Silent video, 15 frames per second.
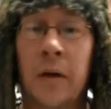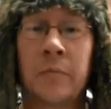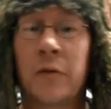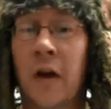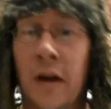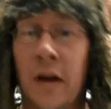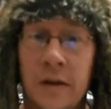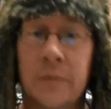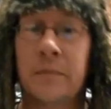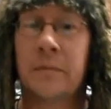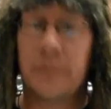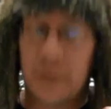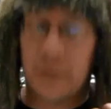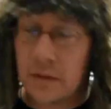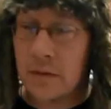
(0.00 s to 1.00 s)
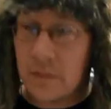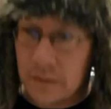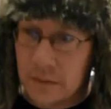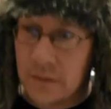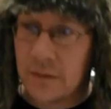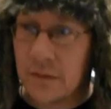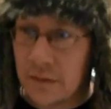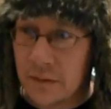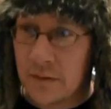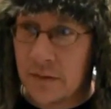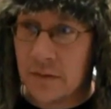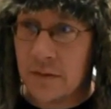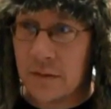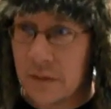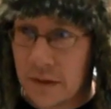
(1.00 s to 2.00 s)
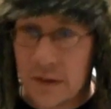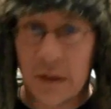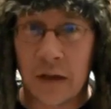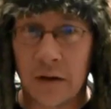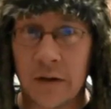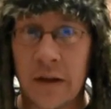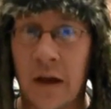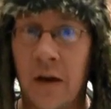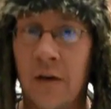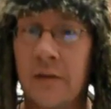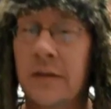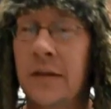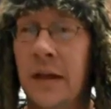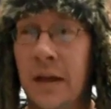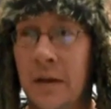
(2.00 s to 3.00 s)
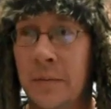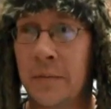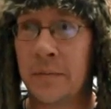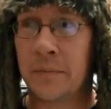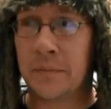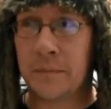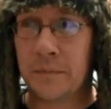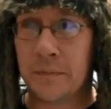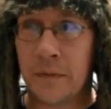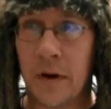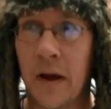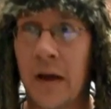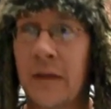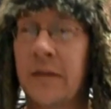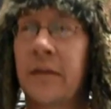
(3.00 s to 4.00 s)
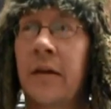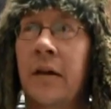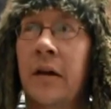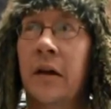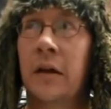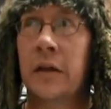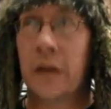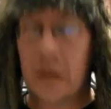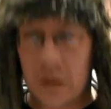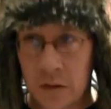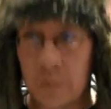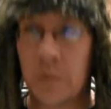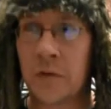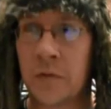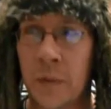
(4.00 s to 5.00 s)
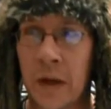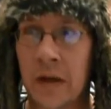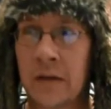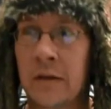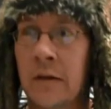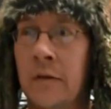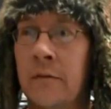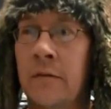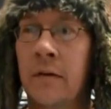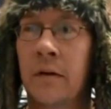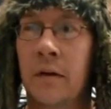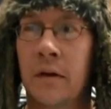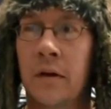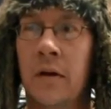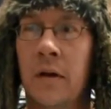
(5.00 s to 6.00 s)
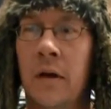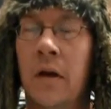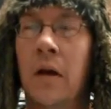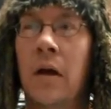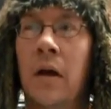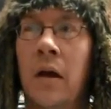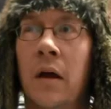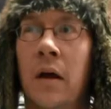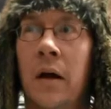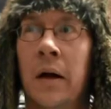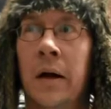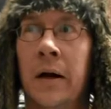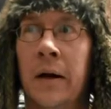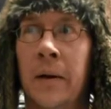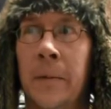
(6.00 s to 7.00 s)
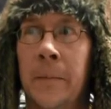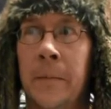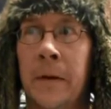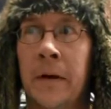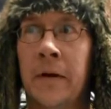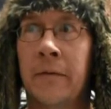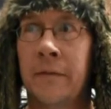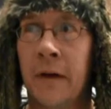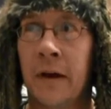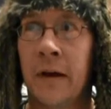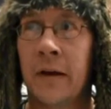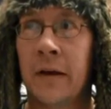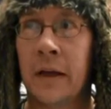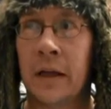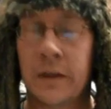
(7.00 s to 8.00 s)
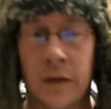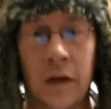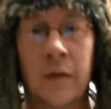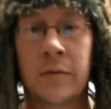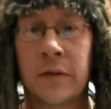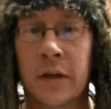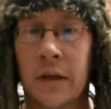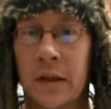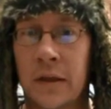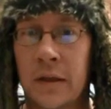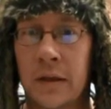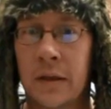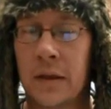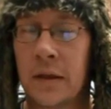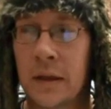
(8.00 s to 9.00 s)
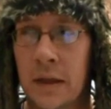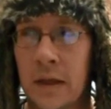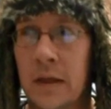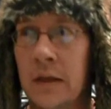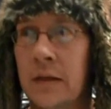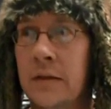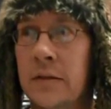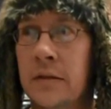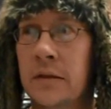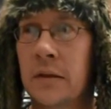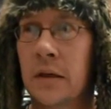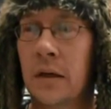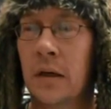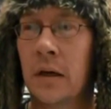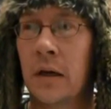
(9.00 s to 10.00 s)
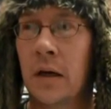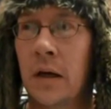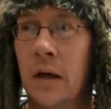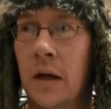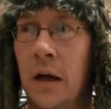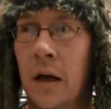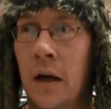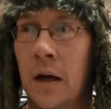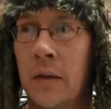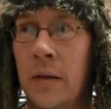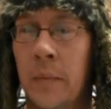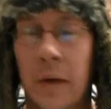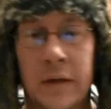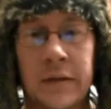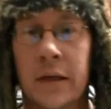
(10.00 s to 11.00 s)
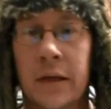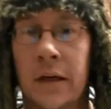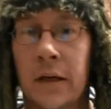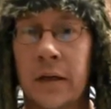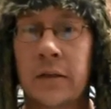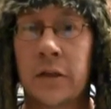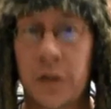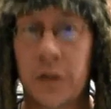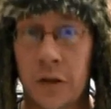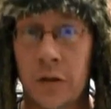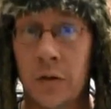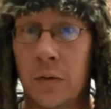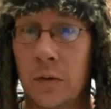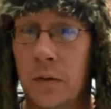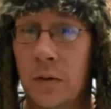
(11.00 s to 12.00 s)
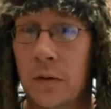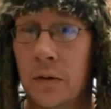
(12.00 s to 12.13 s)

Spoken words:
trying to settle down, to take a breath, get some perspective. And I find at times like these, the best thing to do